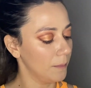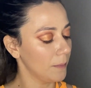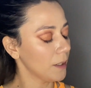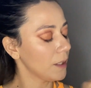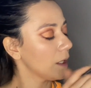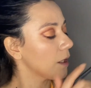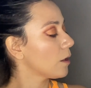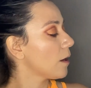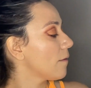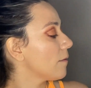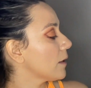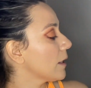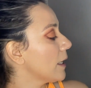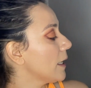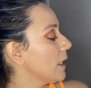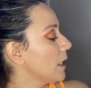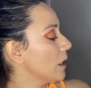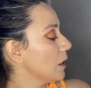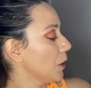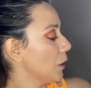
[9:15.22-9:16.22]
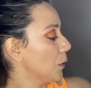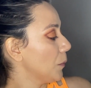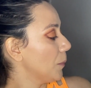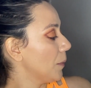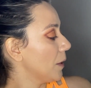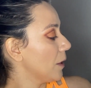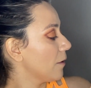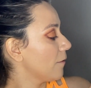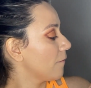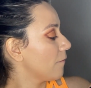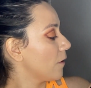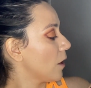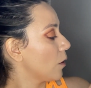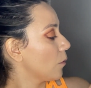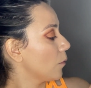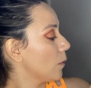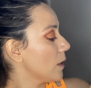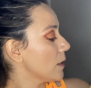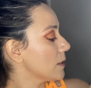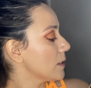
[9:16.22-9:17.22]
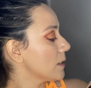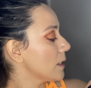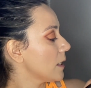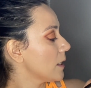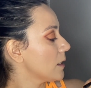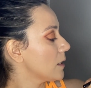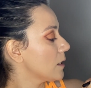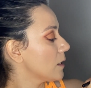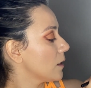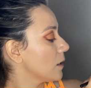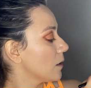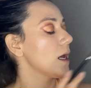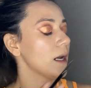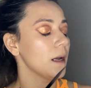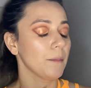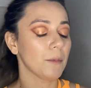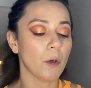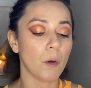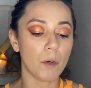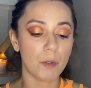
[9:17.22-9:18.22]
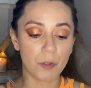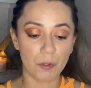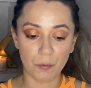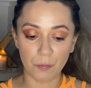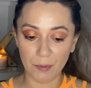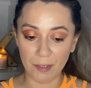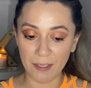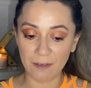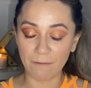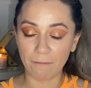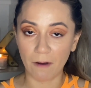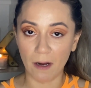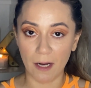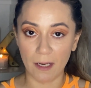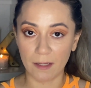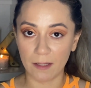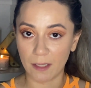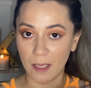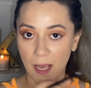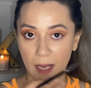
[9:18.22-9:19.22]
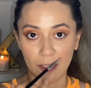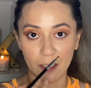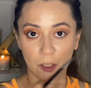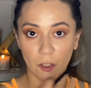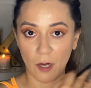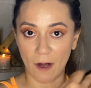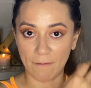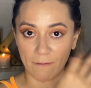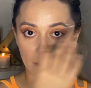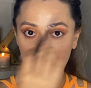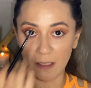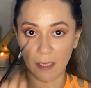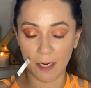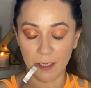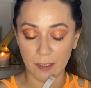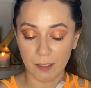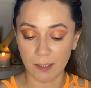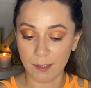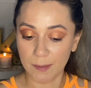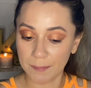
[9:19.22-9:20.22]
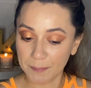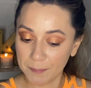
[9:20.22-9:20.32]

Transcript: I'm gonna grab again a little bit of Russet, and I'm going to redefine that graphic liner.